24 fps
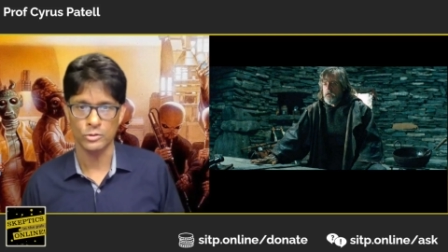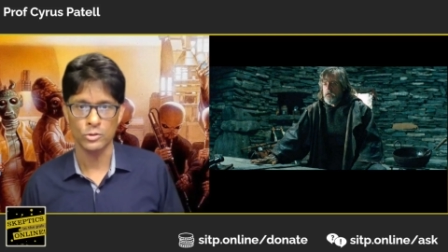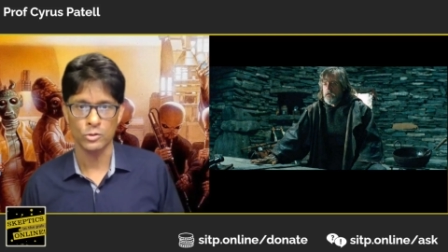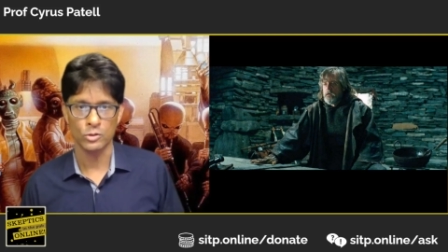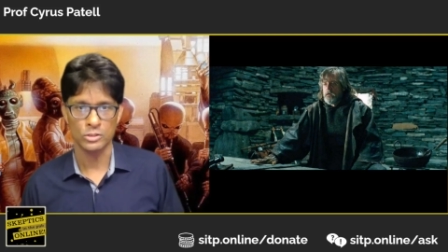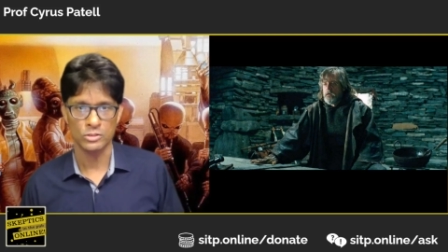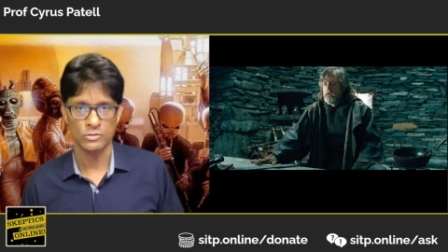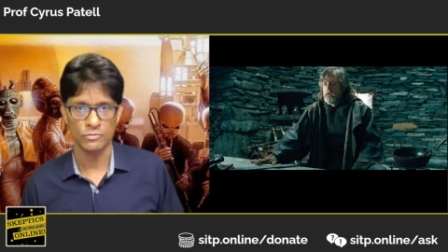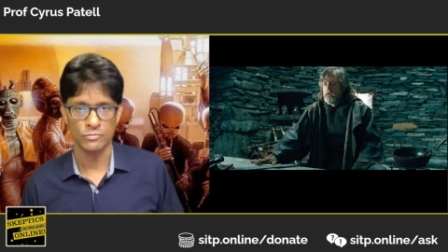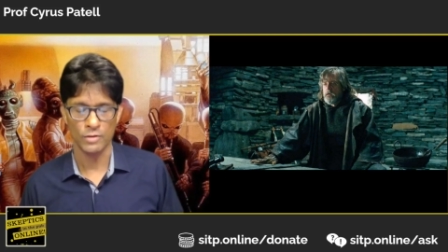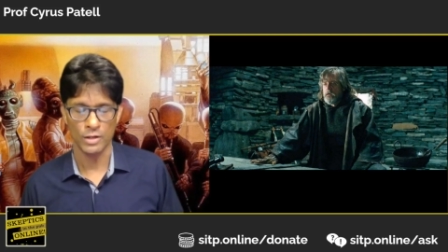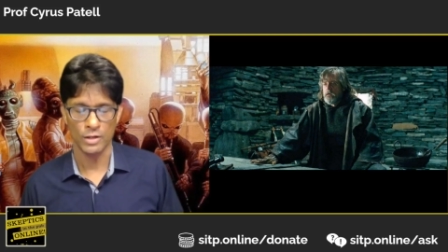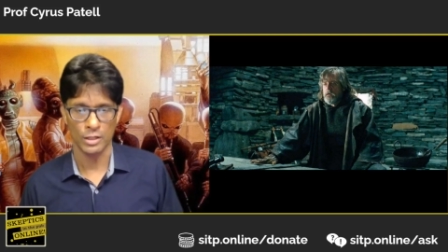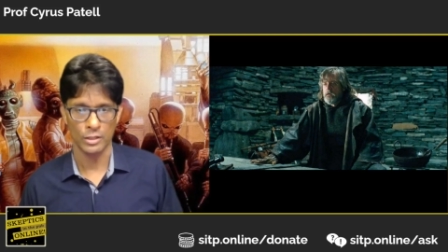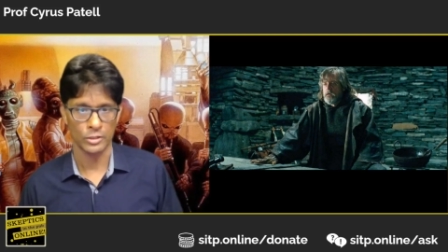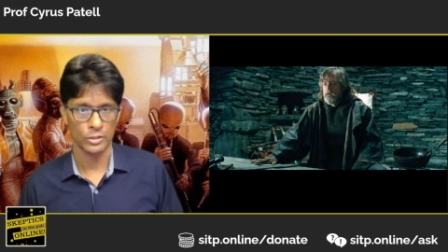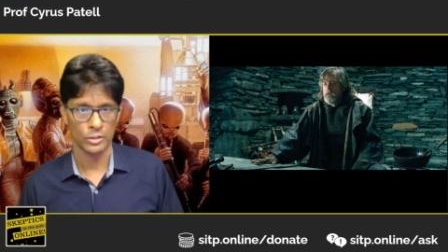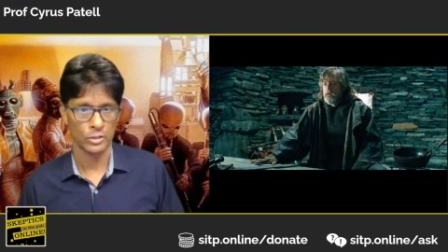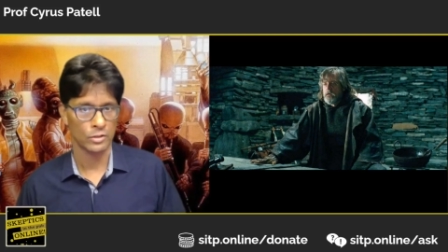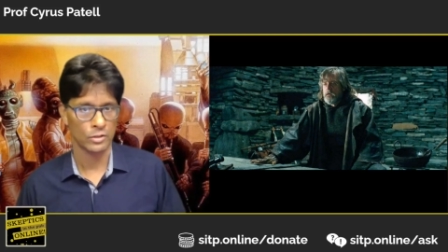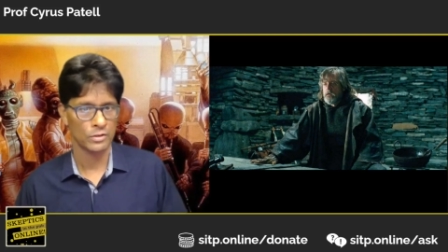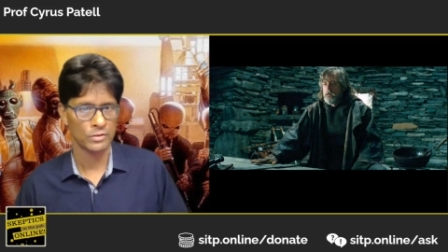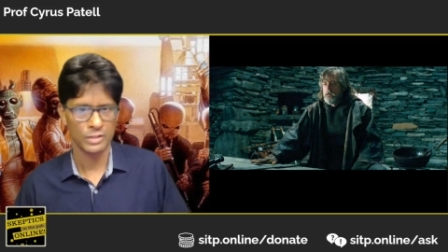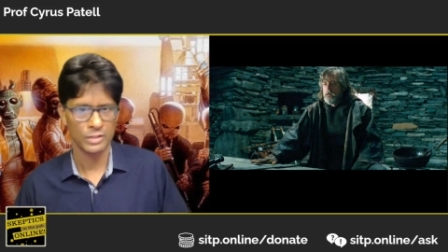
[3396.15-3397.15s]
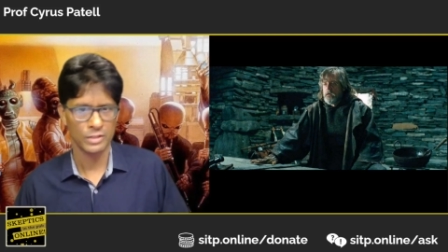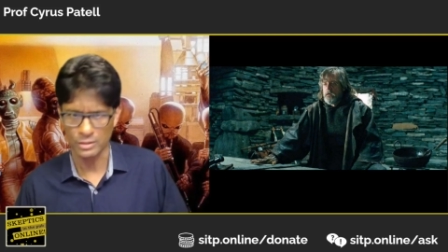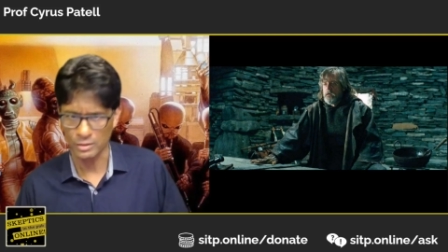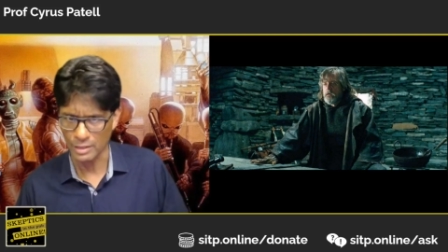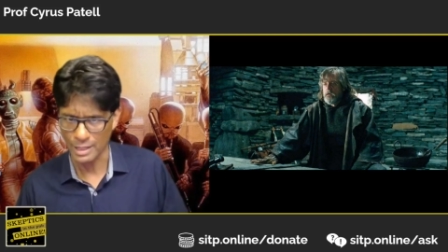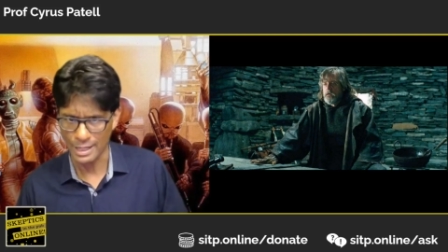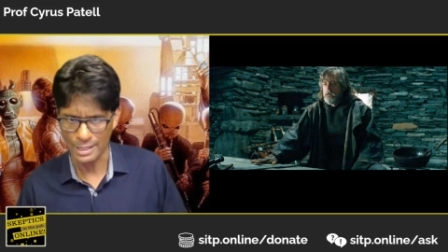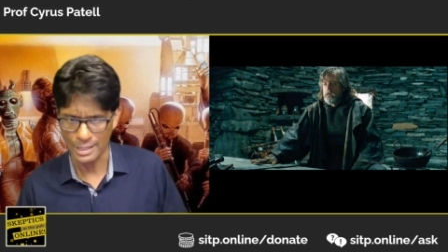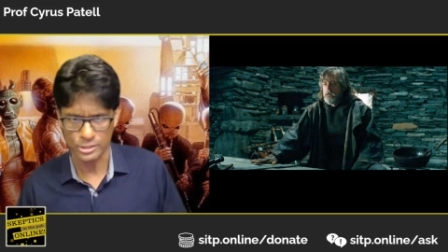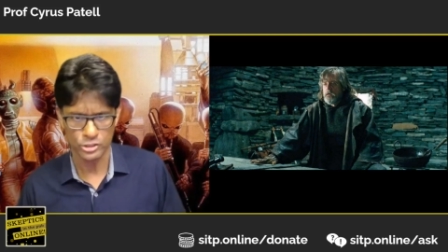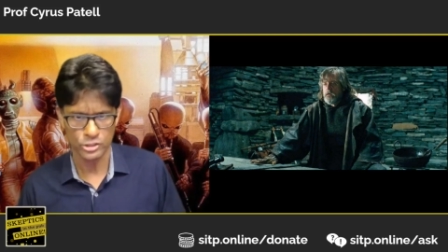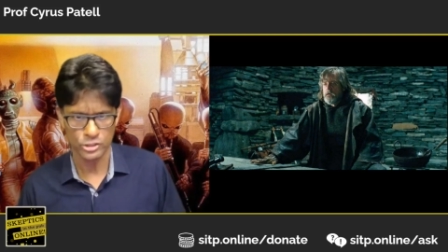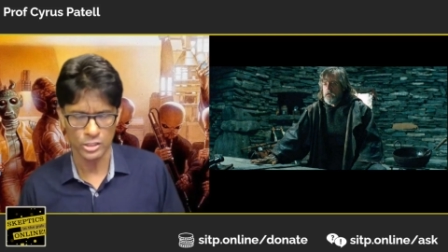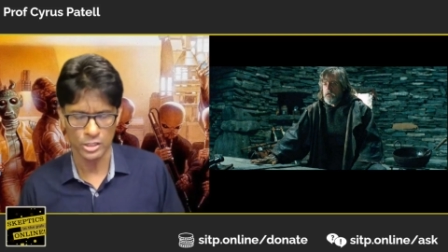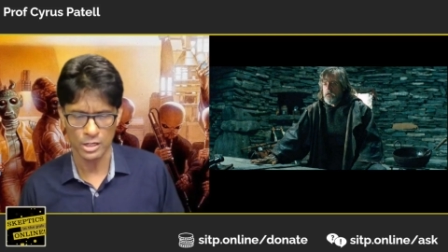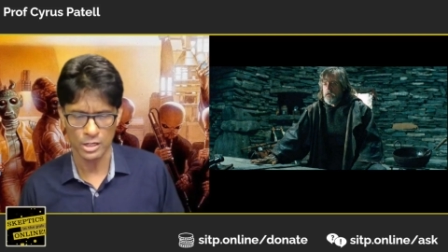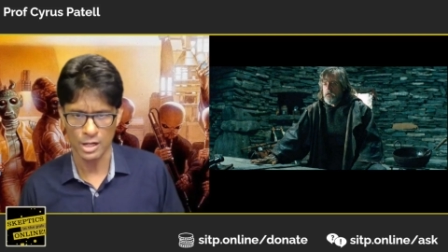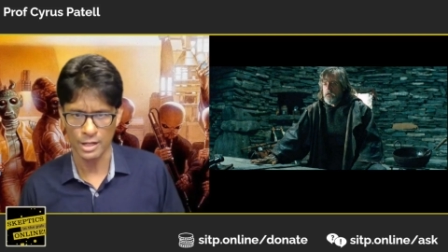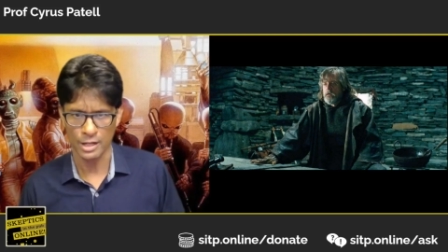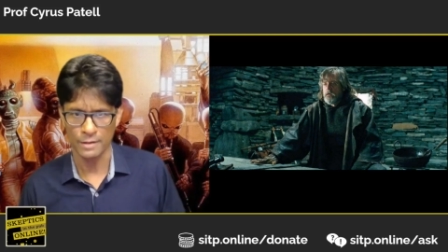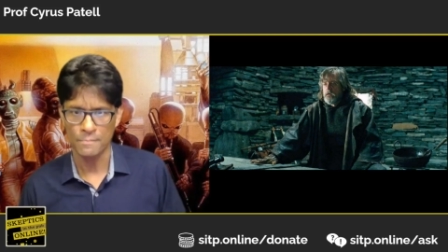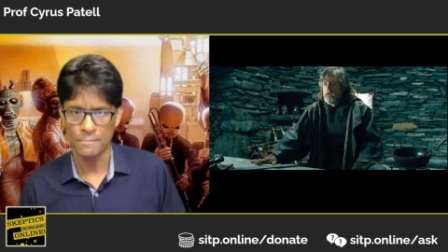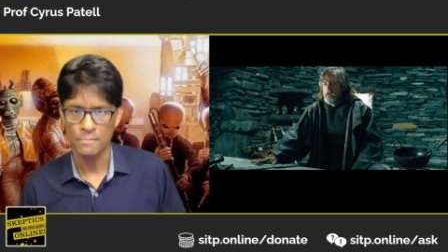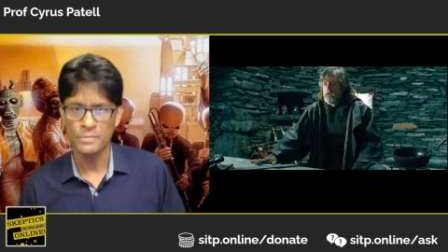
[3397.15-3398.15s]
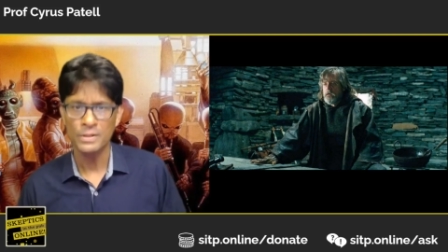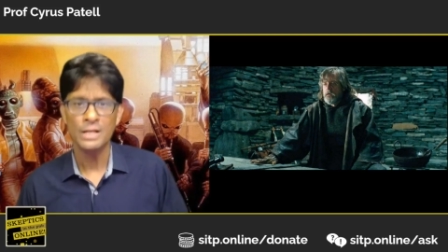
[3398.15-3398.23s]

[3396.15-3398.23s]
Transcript: towards failure in The Last Jedi